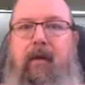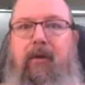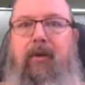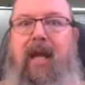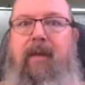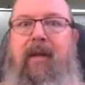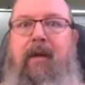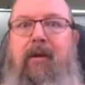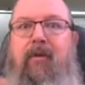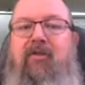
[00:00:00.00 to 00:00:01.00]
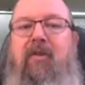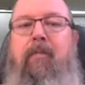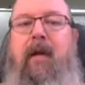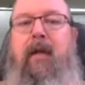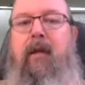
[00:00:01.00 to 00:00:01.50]
Claiming you
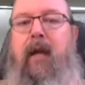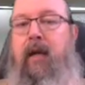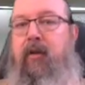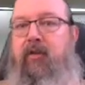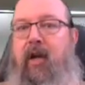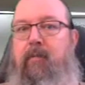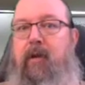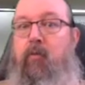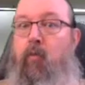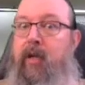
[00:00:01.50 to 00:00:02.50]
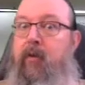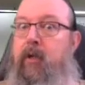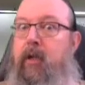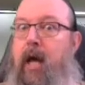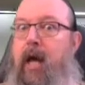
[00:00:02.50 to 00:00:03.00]
submitted an assignment when you
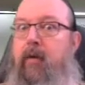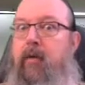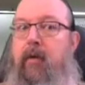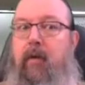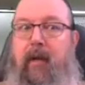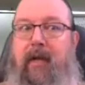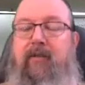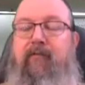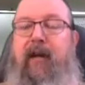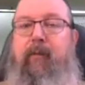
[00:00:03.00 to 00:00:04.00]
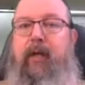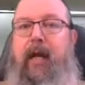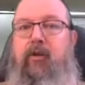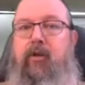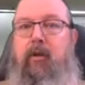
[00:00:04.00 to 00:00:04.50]
did not, that's a
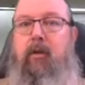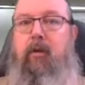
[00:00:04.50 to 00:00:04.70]
fabrication.